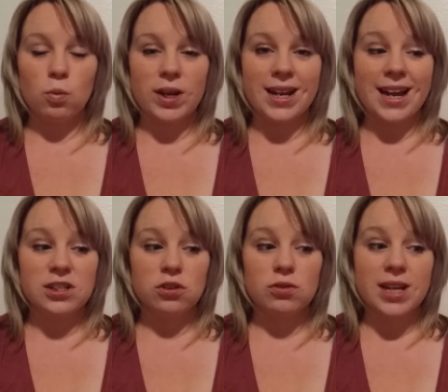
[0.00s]
when I
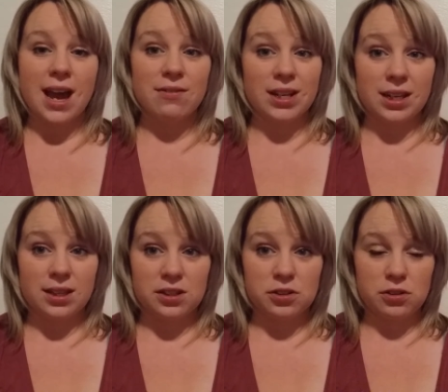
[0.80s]
don't have
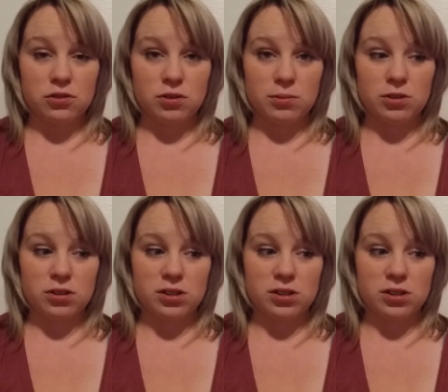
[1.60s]
anything to contribute to the